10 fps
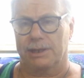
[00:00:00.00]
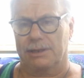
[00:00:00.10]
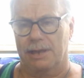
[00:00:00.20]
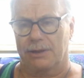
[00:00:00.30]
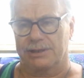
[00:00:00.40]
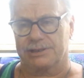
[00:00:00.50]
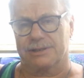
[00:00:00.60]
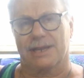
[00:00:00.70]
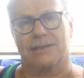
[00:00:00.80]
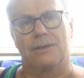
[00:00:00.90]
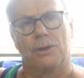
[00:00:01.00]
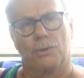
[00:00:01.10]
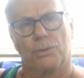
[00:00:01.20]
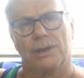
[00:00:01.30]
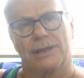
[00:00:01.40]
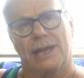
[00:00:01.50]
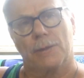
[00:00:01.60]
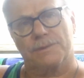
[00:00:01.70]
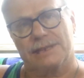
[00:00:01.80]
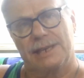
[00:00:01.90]
cloudy, so that really
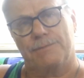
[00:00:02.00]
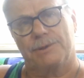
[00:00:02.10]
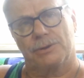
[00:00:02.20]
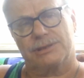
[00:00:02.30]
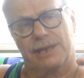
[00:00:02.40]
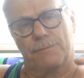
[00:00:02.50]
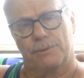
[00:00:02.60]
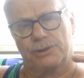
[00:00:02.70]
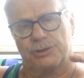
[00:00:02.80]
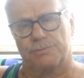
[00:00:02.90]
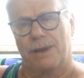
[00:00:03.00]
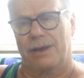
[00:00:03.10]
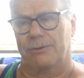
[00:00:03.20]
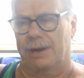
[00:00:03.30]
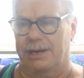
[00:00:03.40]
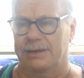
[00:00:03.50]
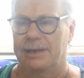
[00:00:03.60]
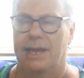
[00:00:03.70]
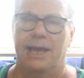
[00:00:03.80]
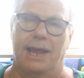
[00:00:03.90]
helps keep those temperatures moderated,
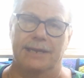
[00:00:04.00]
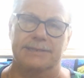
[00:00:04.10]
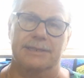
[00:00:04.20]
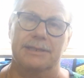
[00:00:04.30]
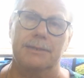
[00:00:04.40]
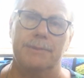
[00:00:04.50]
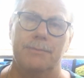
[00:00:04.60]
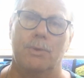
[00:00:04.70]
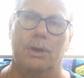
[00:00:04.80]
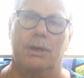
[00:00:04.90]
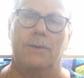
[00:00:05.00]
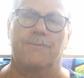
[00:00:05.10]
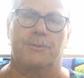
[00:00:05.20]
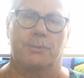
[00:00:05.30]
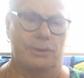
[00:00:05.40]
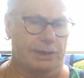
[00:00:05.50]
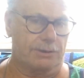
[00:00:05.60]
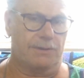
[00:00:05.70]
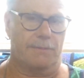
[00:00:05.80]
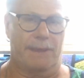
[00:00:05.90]
and it's a little bit more comfortable here
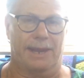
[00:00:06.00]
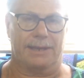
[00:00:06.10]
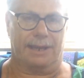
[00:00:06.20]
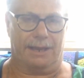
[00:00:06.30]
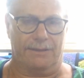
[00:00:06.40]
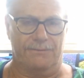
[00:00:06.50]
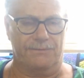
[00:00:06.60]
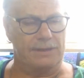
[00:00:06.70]
in the man cave.